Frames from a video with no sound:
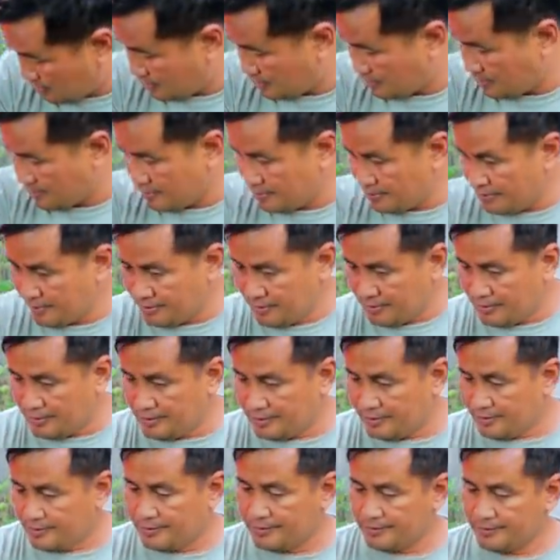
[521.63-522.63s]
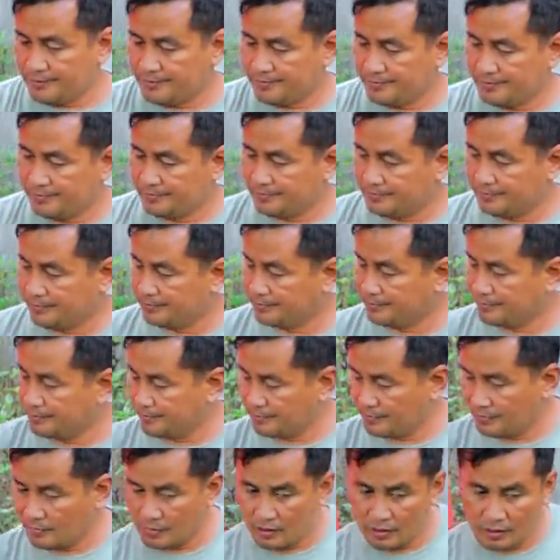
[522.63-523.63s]

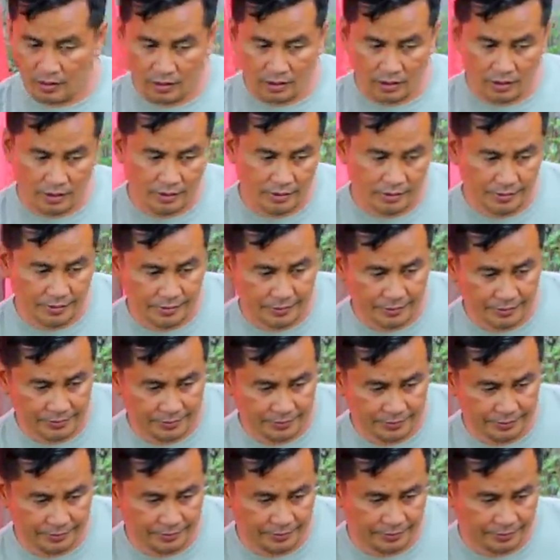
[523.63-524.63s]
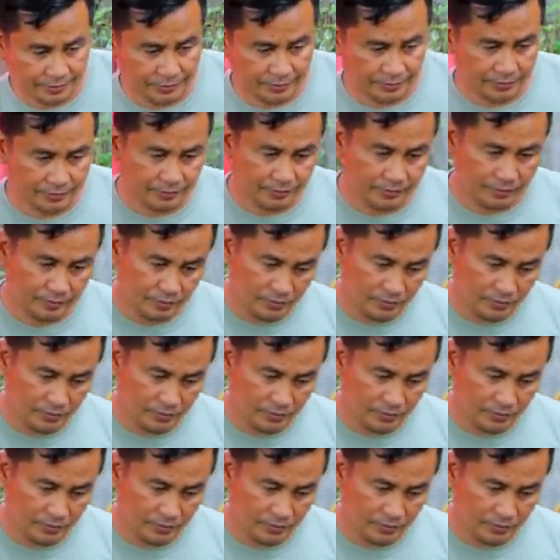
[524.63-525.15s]
[no speech]